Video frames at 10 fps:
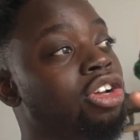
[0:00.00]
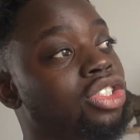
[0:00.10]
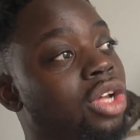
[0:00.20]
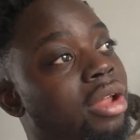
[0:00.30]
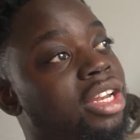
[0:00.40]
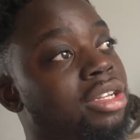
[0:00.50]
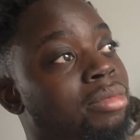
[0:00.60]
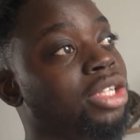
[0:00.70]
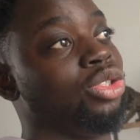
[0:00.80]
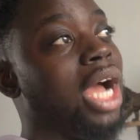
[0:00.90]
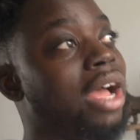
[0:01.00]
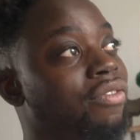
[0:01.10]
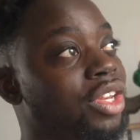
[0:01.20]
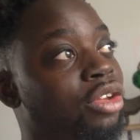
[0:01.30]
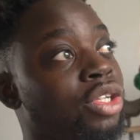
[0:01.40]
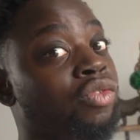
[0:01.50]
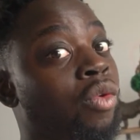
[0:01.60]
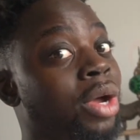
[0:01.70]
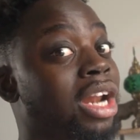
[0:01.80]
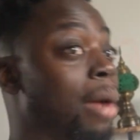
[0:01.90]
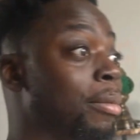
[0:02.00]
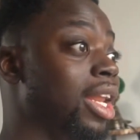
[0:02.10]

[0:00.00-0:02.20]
so I need to make sure I have videos for when I'm